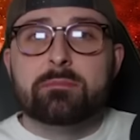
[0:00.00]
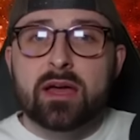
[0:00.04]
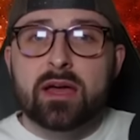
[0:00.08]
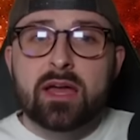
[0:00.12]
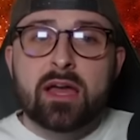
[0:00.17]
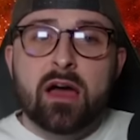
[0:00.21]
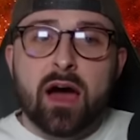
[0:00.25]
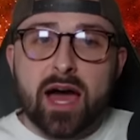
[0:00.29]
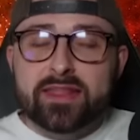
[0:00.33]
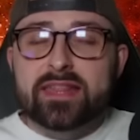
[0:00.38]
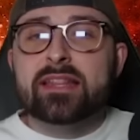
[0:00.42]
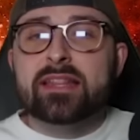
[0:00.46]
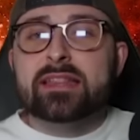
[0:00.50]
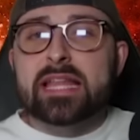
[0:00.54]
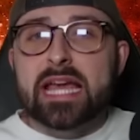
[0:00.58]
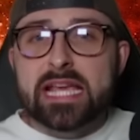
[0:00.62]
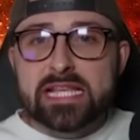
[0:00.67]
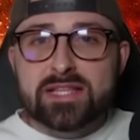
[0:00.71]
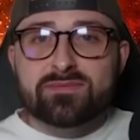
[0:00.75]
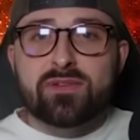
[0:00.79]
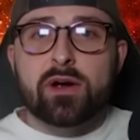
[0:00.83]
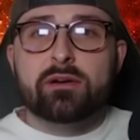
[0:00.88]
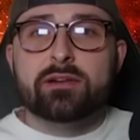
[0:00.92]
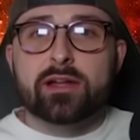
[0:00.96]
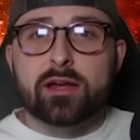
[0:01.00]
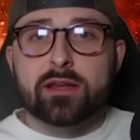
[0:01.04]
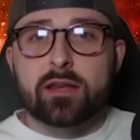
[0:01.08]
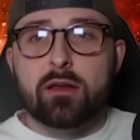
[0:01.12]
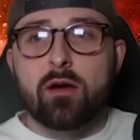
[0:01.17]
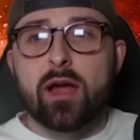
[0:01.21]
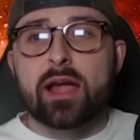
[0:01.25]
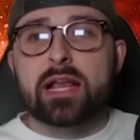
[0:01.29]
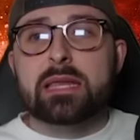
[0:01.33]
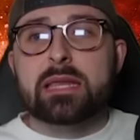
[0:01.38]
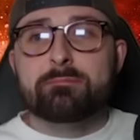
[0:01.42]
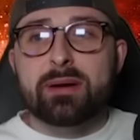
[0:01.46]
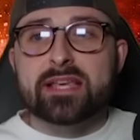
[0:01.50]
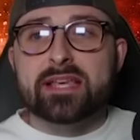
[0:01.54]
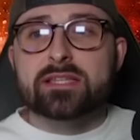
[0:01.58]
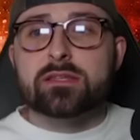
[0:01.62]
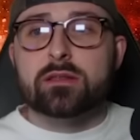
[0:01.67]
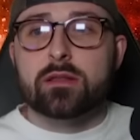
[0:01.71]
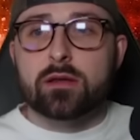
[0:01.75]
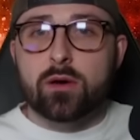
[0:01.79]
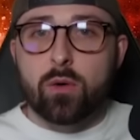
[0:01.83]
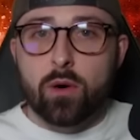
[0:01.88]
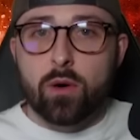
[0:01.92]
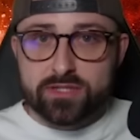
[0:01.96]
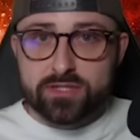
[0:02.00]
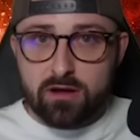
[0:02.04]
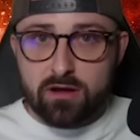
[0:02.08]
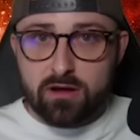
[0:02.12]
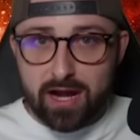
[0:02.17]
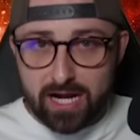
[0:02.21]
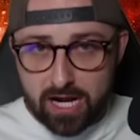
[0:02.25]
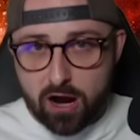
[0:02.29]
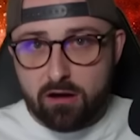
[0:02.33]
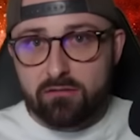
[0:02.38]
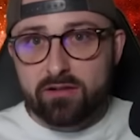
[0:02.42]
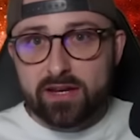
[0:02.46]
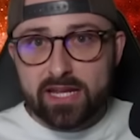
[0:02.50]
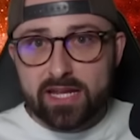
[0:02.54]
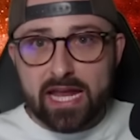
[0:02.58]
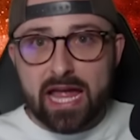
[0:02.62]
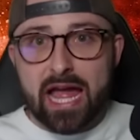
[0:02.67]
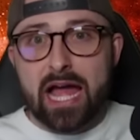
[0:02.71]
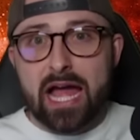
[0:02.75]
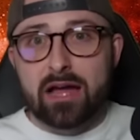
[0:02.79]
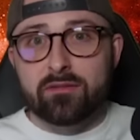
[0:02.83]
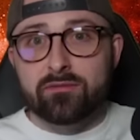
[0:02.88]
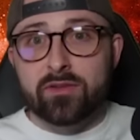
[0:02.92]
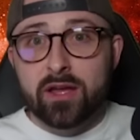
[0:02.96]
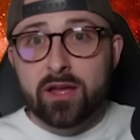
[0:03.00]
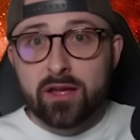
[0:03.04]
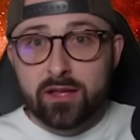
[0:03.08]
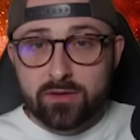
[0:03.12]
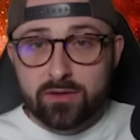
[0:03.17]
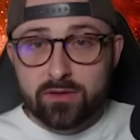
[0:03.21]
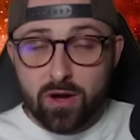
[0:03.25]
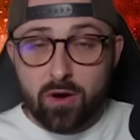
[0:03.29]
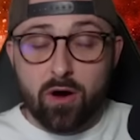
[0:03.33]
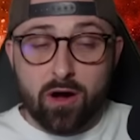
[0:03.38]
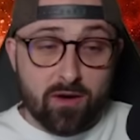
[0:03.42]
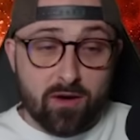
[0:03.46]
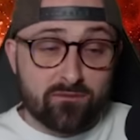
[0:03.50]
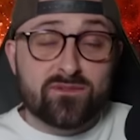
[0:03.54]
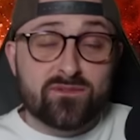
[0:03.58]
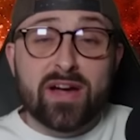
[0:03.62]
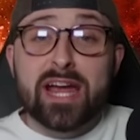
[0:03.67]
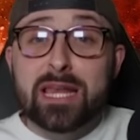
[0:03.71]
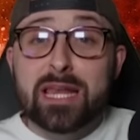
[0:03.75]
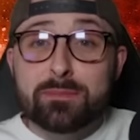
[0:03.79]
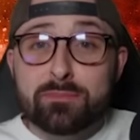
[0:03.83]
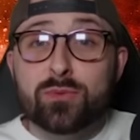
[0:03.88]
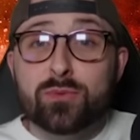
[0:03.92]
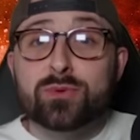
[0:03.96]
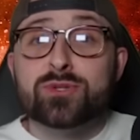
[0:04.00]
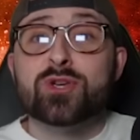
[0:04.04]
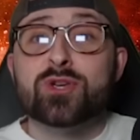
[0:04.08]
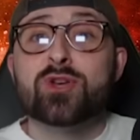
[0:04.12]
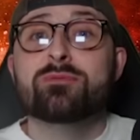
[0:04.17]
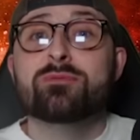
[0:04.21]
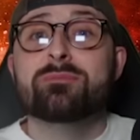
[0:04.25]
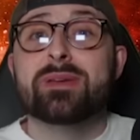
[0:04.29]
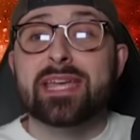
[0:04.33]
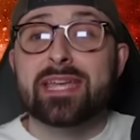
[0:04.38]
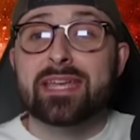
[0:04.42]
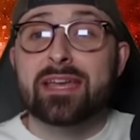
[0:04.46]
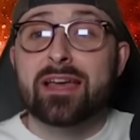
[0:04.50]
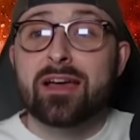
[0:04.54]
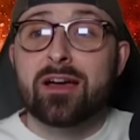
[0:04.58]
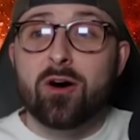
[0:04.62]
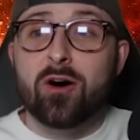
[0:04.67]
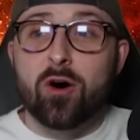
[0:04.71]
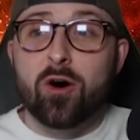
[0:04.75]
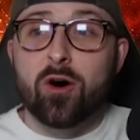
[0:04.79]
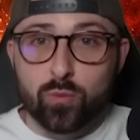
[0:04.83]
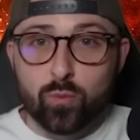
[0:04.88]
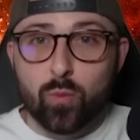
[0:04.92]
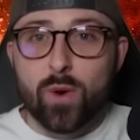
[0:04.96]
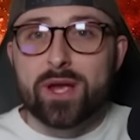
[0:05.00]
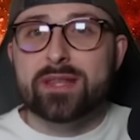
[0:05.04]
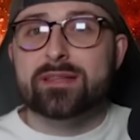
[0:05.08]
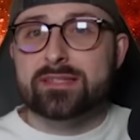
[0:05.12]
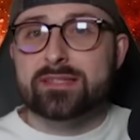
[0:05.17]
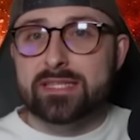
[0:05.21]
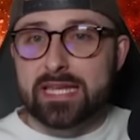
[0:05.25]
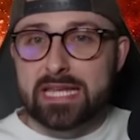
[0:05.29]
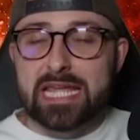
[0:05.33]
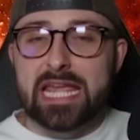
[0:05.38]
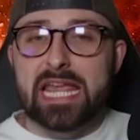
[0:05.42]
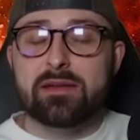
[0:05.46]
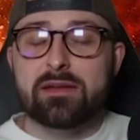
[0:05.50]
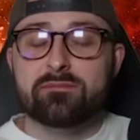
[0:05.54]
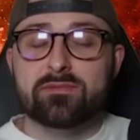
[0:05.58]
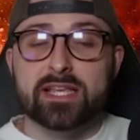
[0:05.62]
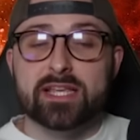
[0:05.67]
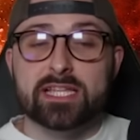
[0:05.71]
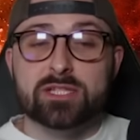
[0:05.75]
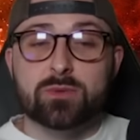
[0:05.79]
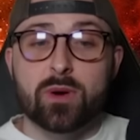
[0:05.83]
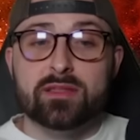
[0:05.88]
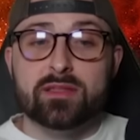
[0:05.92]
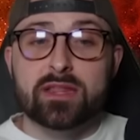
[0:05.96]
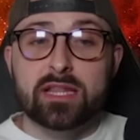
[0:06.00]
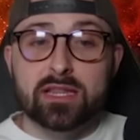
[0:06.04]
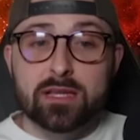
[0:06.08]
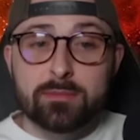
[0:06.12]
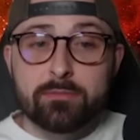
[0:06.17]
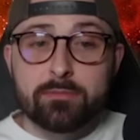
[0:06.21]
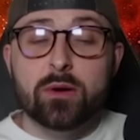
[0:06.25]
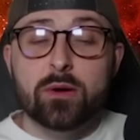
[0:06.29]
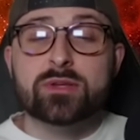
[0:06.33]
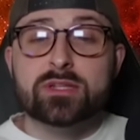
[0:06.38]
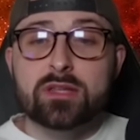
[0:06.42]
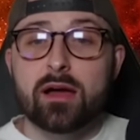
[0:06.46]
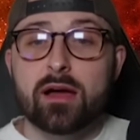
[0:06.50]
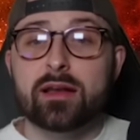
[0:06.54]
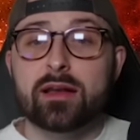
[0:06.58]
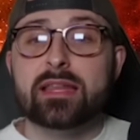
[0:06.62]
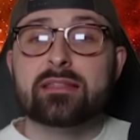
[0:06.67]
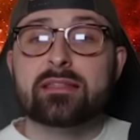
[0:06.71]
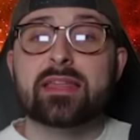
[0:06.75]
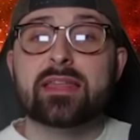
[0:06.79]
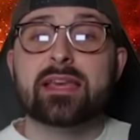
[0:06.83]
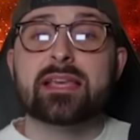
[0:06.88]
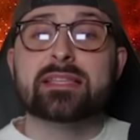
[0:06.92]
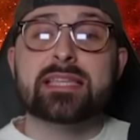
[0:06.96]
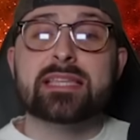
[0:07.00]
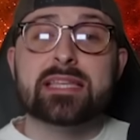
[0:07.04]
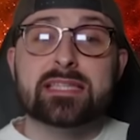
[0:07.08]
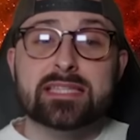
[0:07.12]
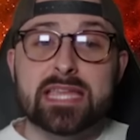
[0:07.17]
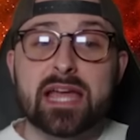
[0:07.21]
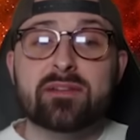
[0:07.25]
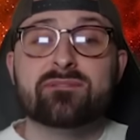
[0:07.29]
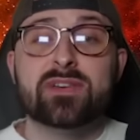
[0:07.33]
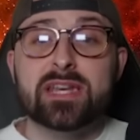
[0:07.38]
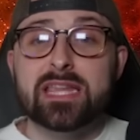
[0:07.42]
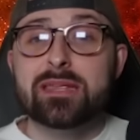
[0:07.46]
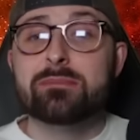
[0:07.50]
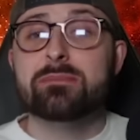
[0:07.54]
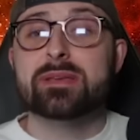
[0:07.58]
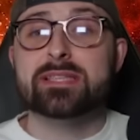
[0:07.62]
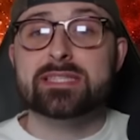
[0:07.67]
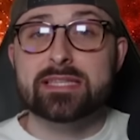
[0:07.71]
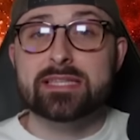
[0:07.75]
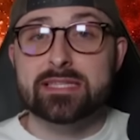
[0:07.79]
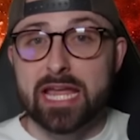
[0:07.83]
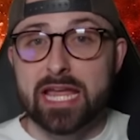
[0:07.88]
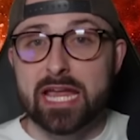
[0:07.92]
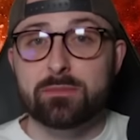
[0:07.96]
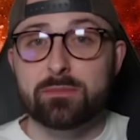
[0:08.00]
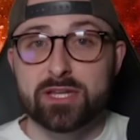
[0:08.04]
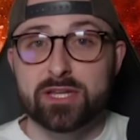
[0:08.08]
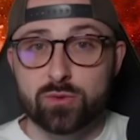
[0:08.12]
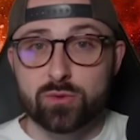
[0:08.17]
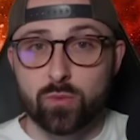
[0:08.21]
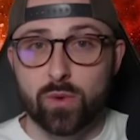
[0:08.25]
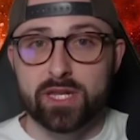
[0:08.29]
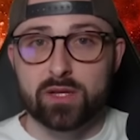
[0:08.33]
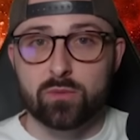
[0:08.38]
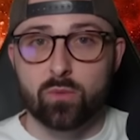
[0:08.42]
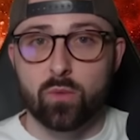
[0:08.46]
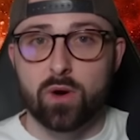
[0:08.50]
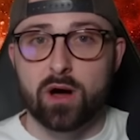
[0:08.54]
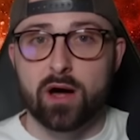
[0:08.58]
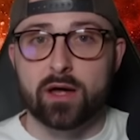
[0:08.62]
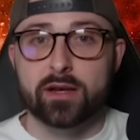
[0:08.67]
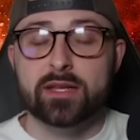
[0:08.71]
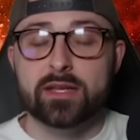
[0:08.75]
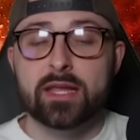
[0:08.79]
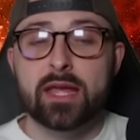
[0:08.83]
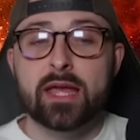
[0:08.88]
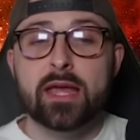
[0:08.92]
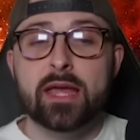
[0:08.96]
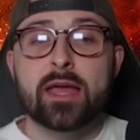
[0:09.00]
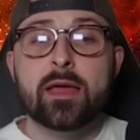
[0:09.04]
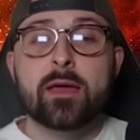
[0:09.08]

him, but I think that is very unlikely based on the quotes that I currently have available to me on Wednesday evening. So I think the most likely thing is he definitely misses Game Week 21.